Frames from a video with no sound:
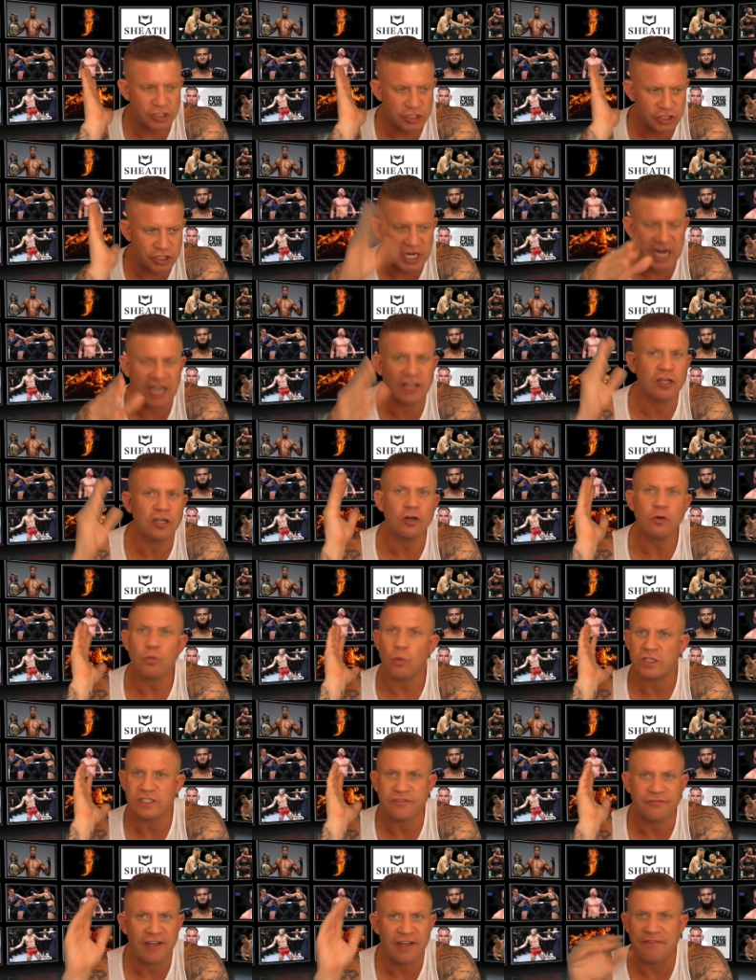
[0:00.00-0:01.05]
Chandler
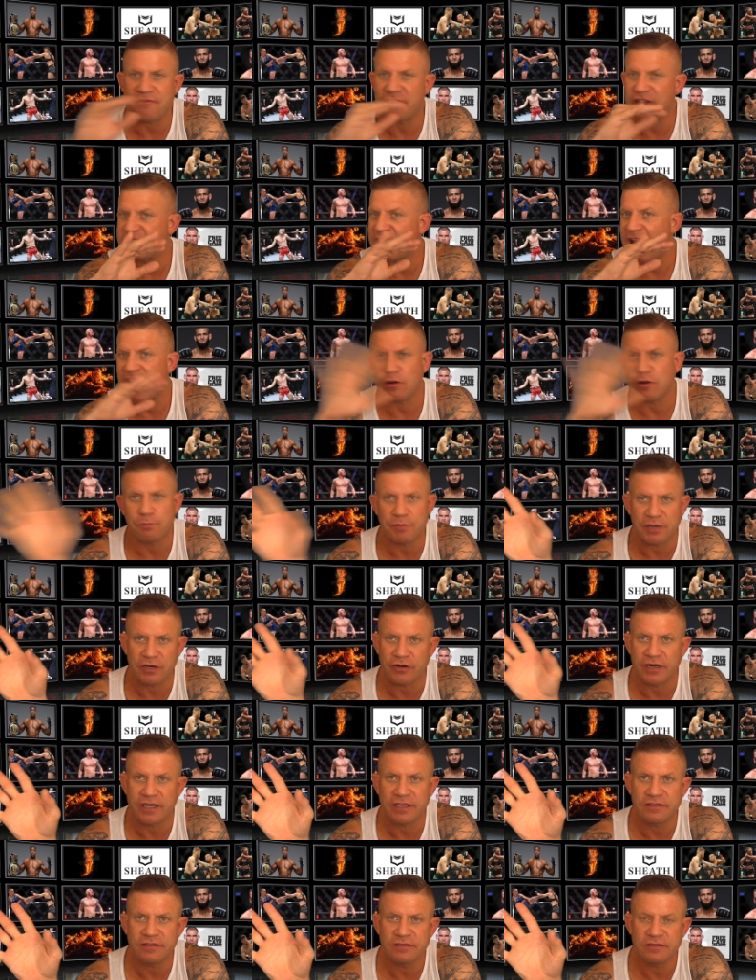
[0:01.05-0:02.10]
wants a fight for the title,
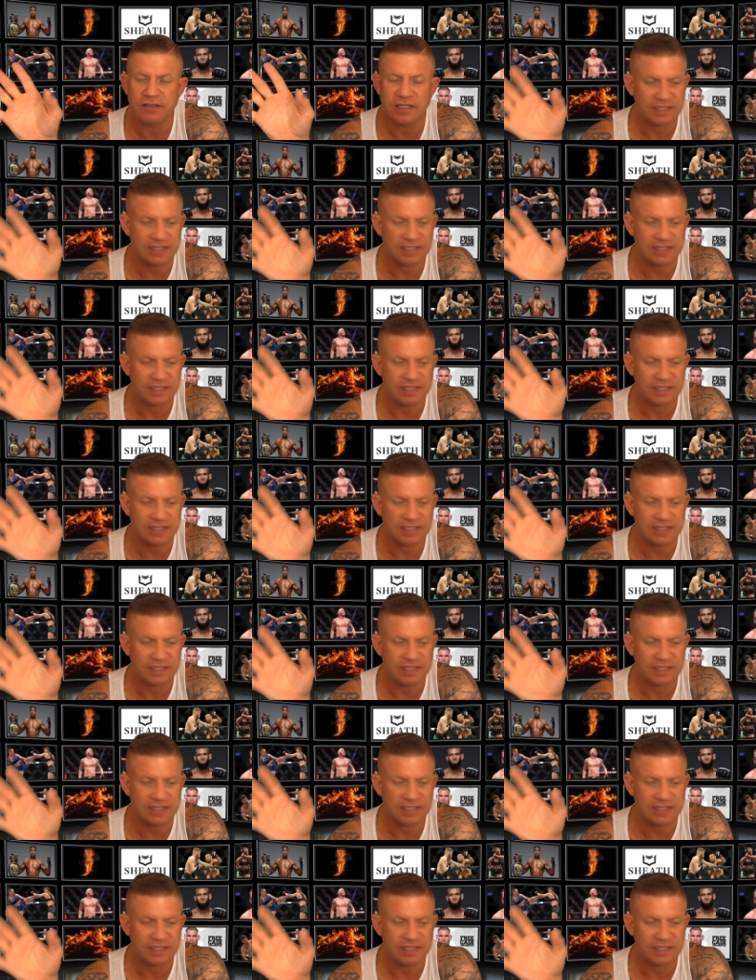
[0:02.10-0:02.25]
period.